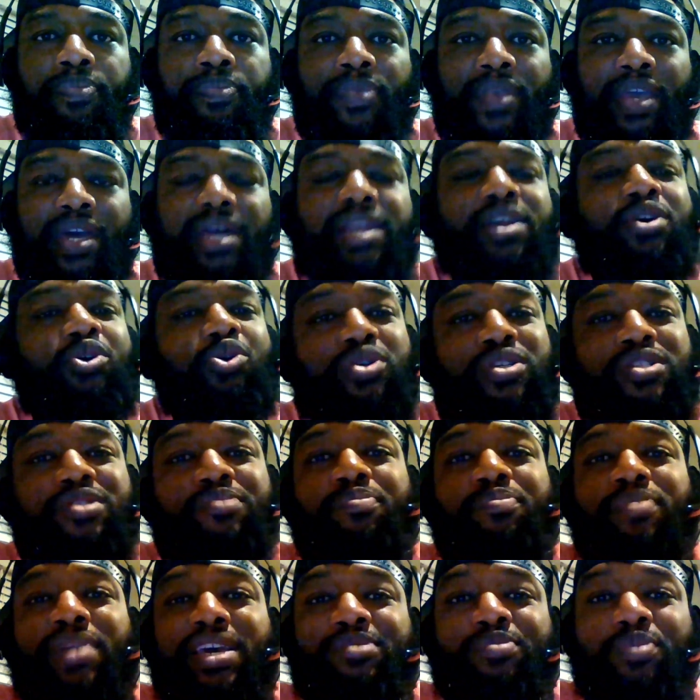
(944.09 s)
It always
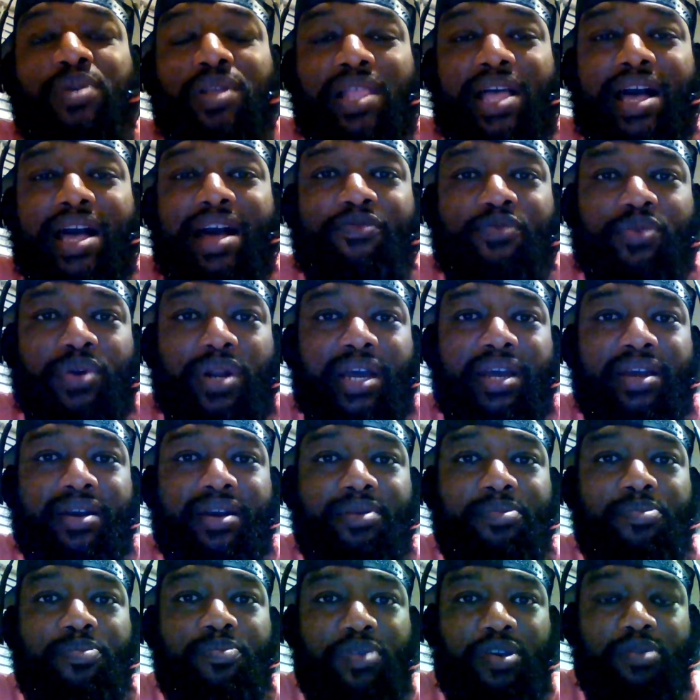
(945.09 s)
makes me laugh when I
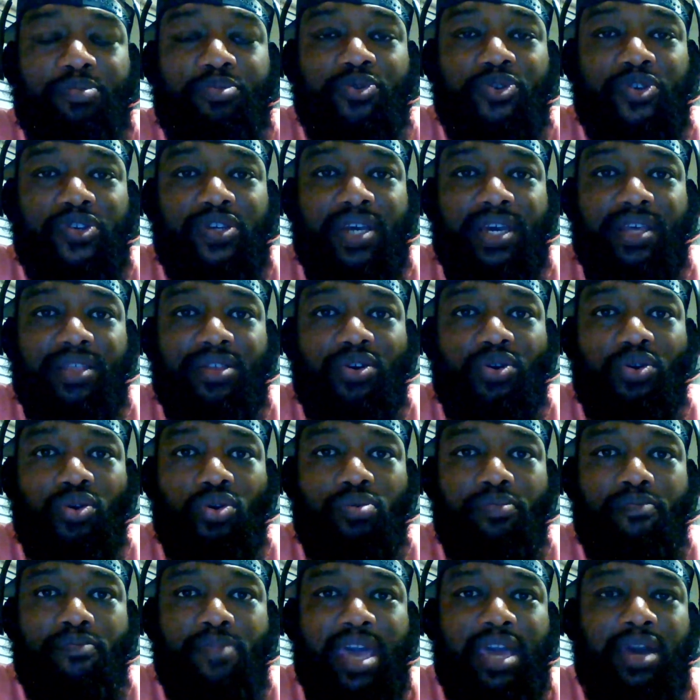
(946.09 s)
hear people say the whole
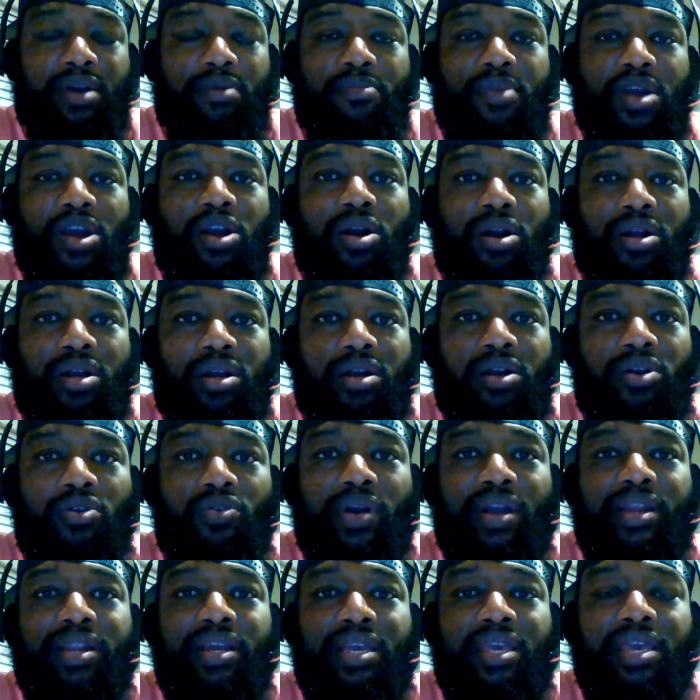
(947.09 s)
"Make America
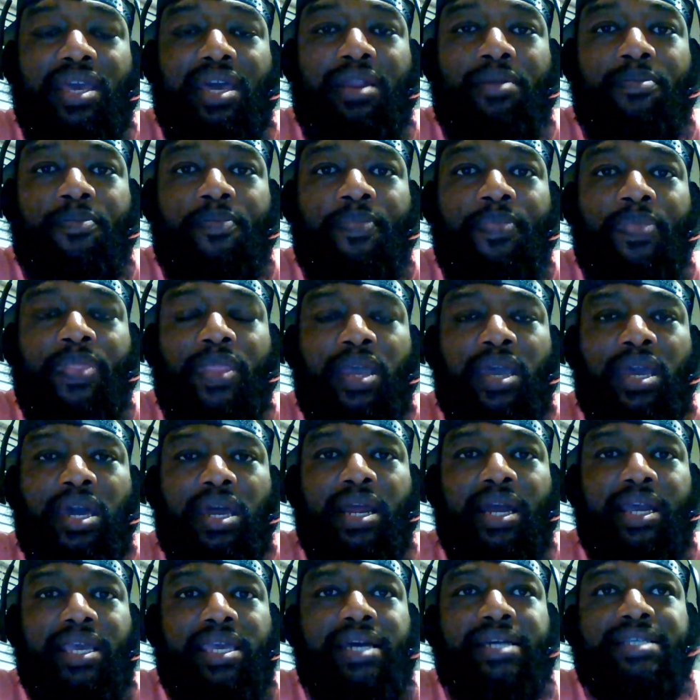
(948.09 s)
Great Again," and
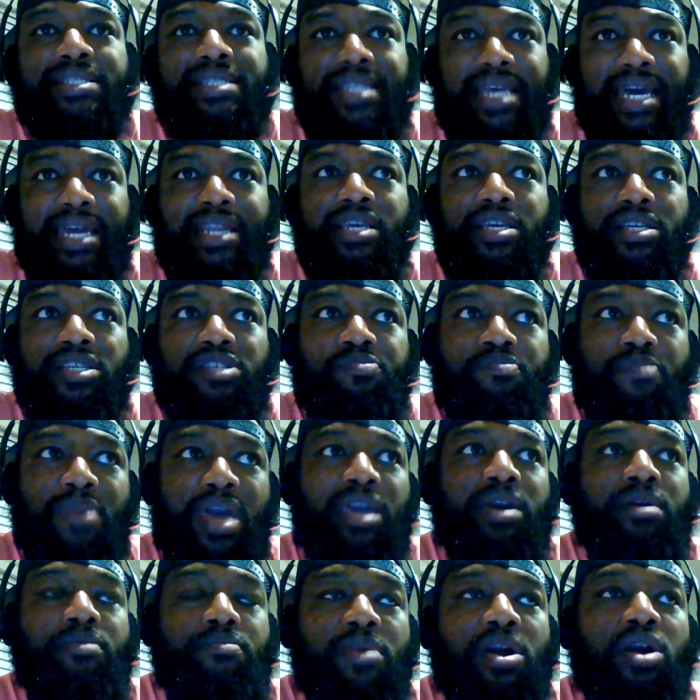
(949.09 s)
I guess that is
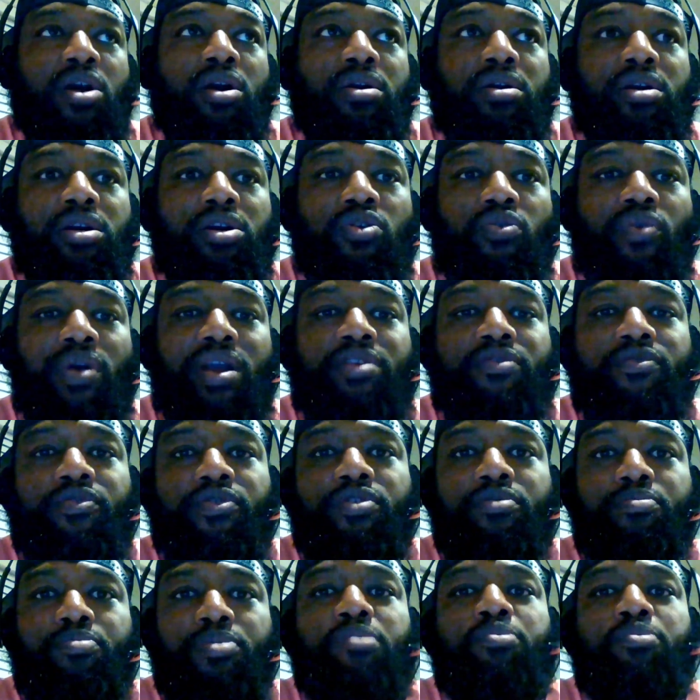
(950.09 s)
"Make America Great" for
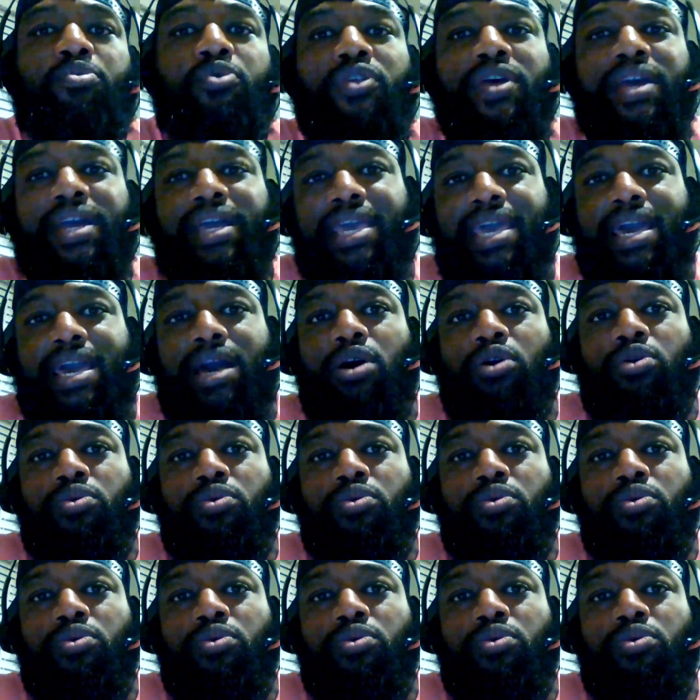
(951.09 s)
the people that count,